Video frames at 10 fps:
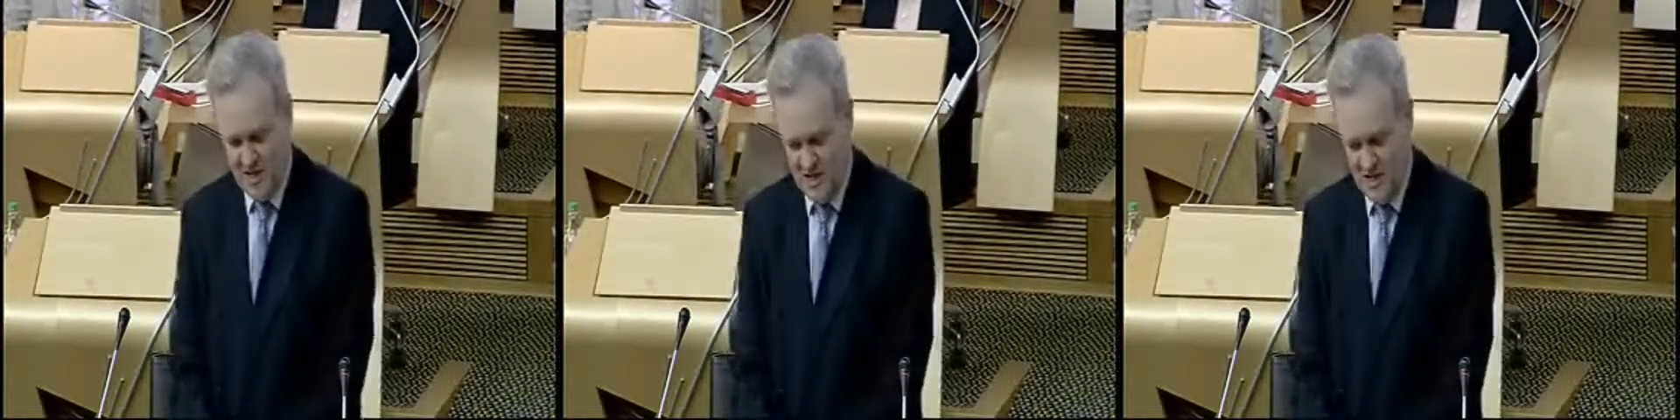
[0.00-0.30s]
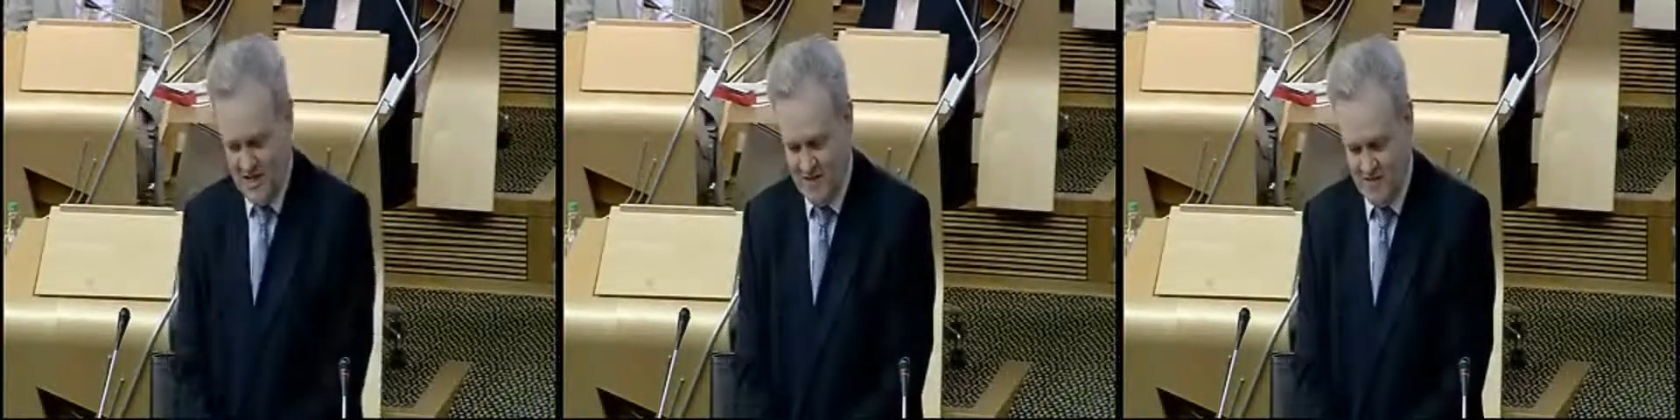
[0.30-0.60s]

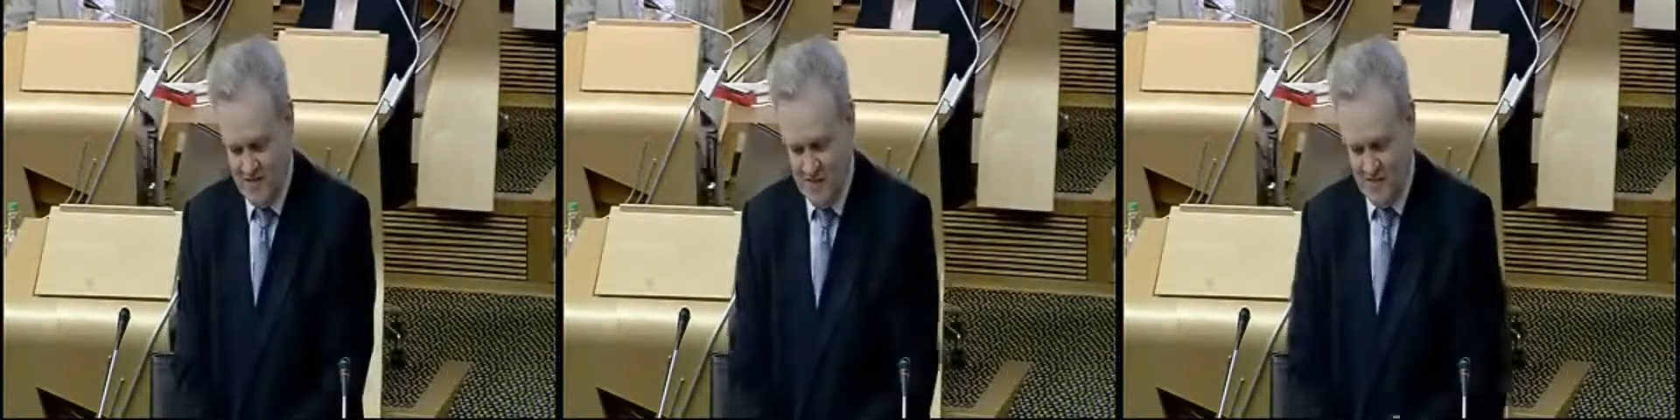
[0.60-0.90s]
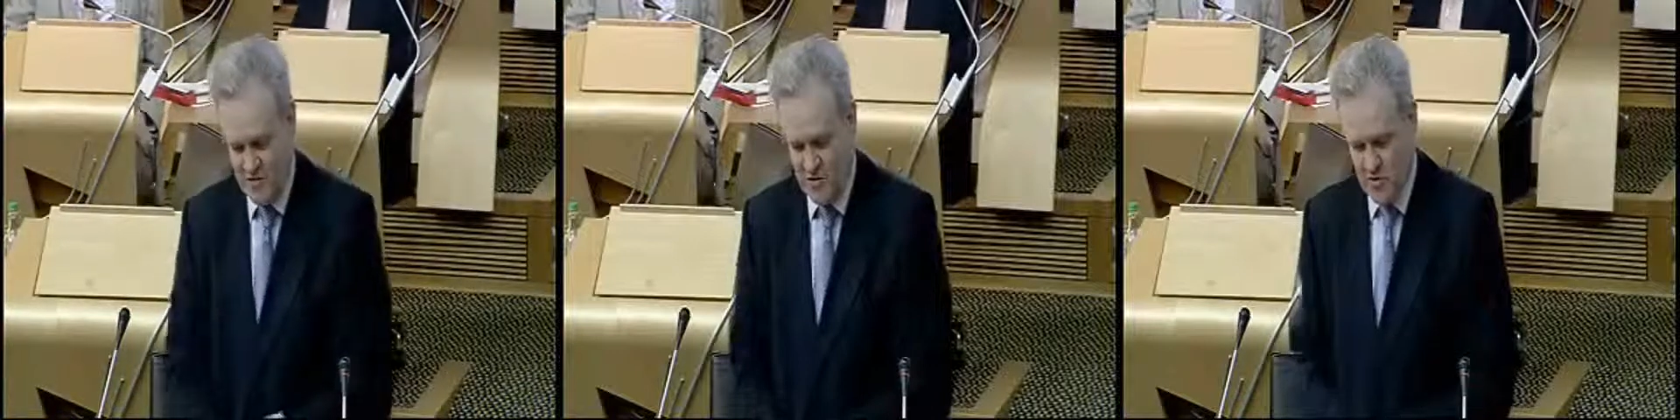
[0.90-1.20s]
line
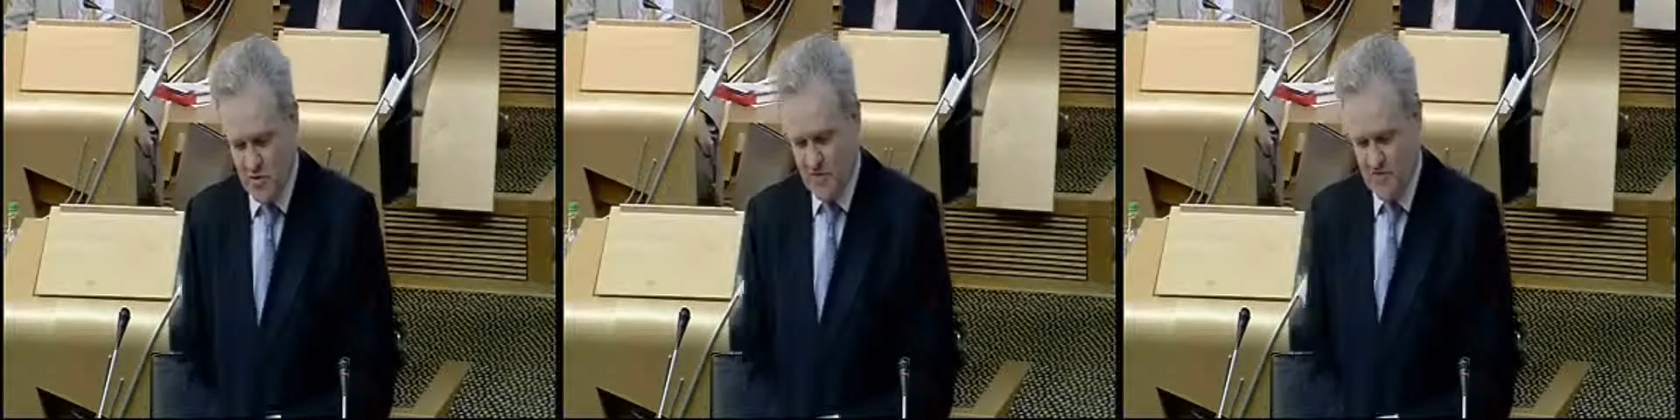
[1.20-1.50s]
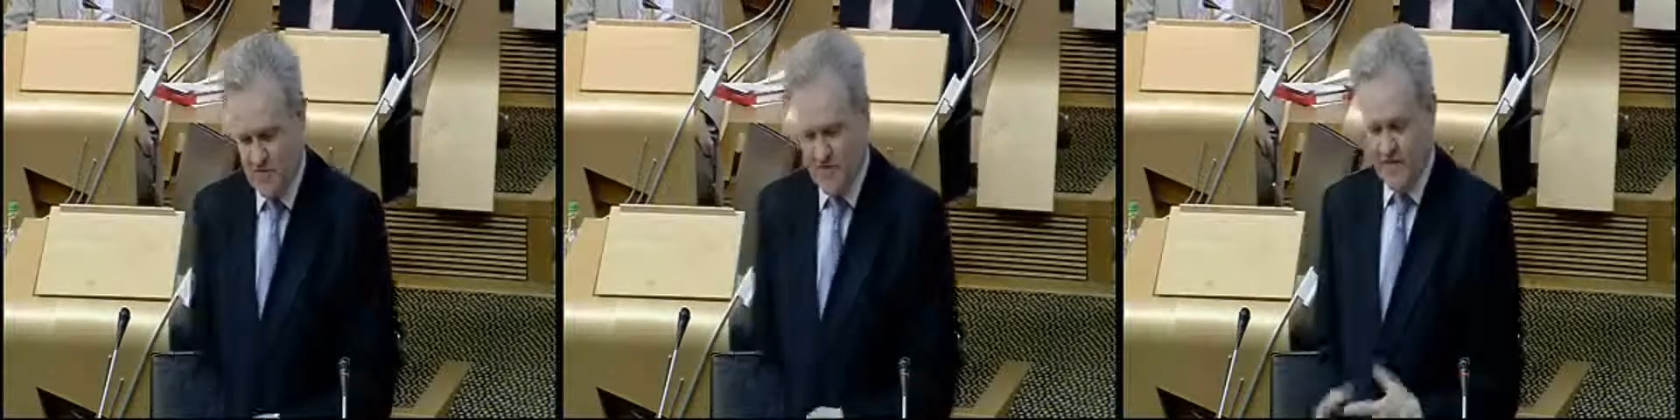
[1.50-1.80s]
does
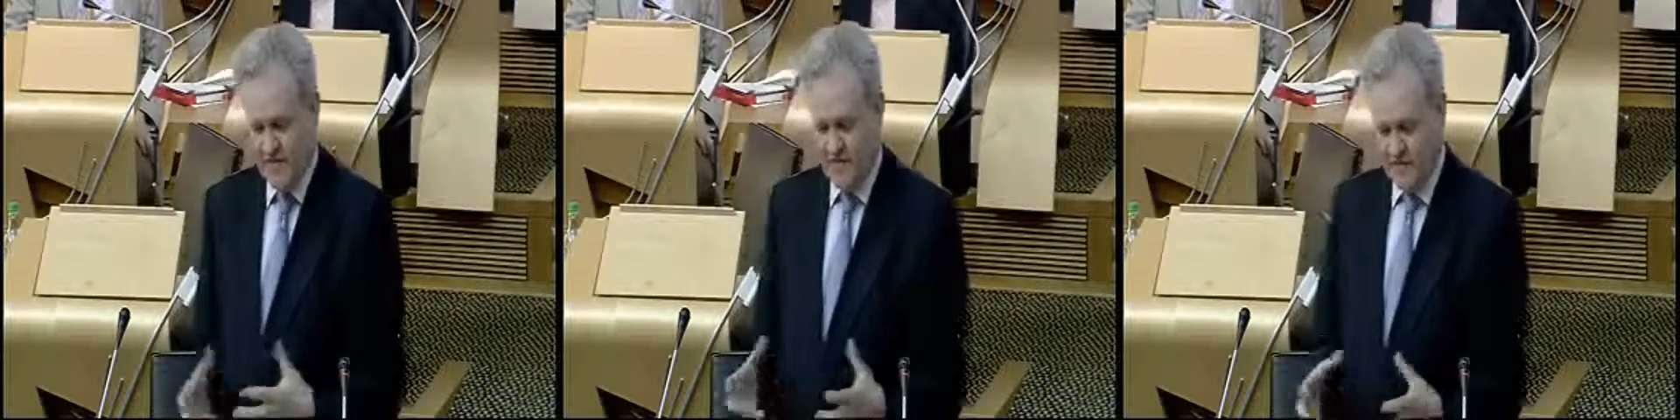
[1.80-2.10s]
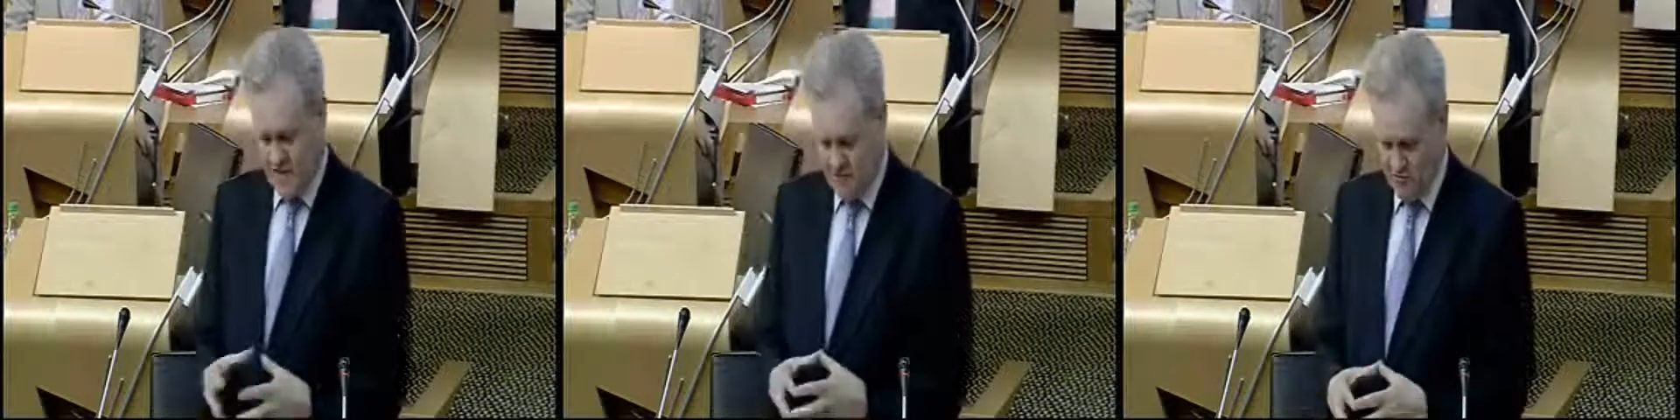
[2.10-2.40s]
not
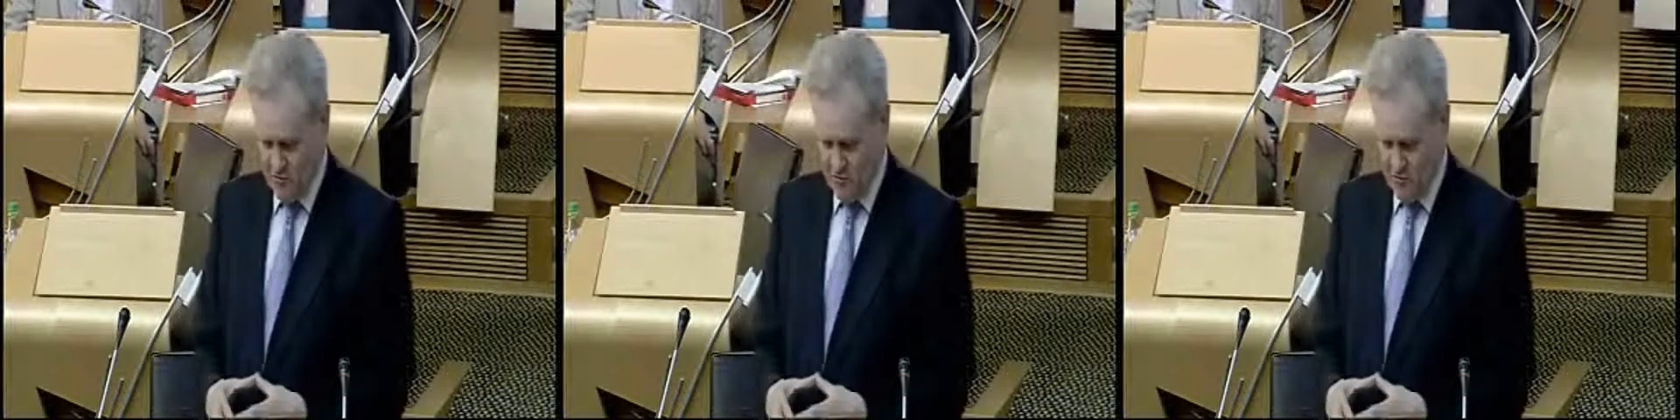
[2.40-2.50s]
divert